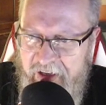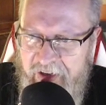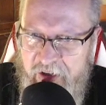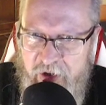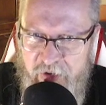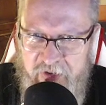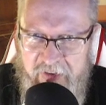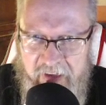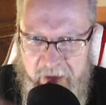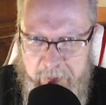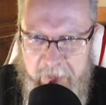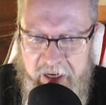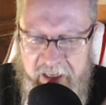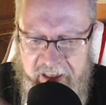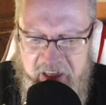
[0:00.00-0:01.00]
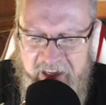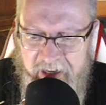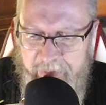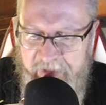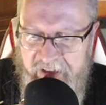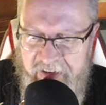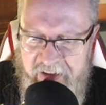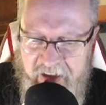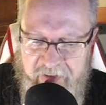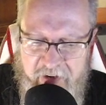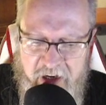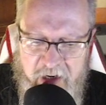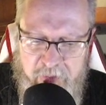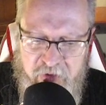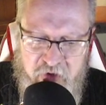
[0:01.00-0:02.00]
constantly making up these kind of
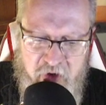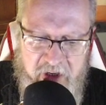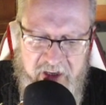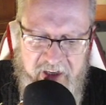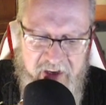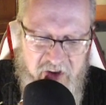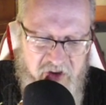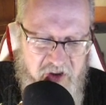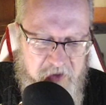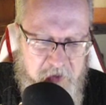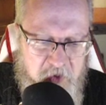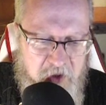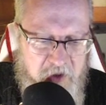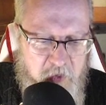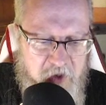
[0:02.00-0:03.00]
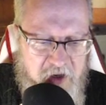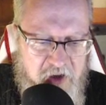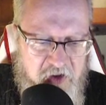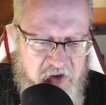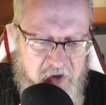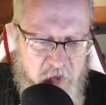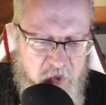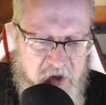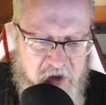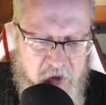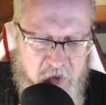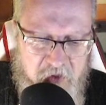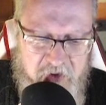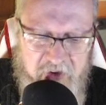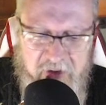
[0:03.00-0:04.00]
arbitrary connections between words and
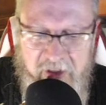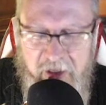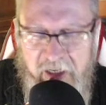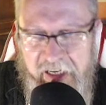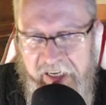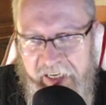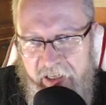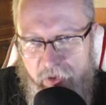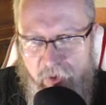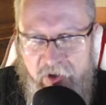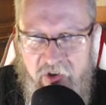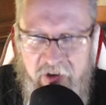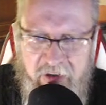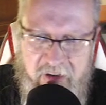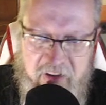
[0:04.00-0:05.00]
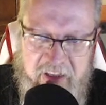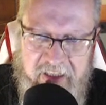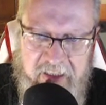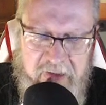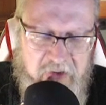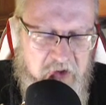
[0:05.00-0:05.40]
worlds, language and things,